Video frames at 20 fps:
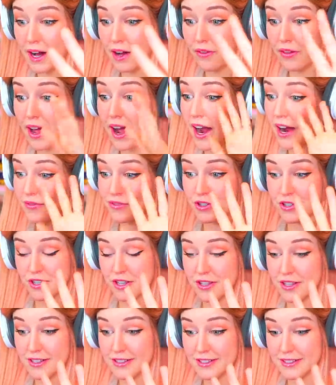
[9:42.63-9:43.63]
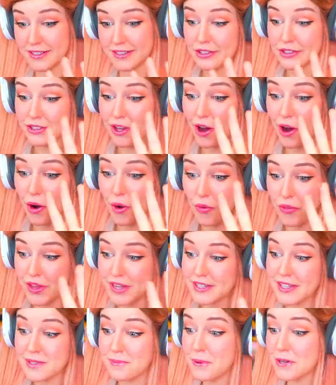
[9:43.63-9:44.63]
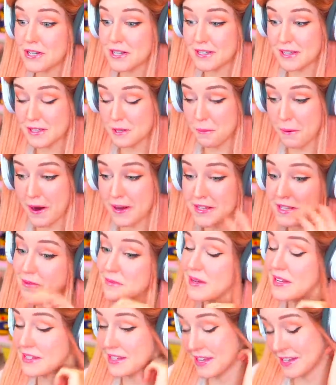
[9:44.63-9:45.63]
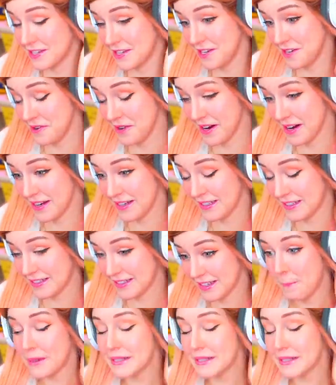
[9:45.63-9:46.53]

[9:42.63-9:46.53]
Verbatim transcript: out that I've not done this. So this, as much as a surprise to me as it is to you guys,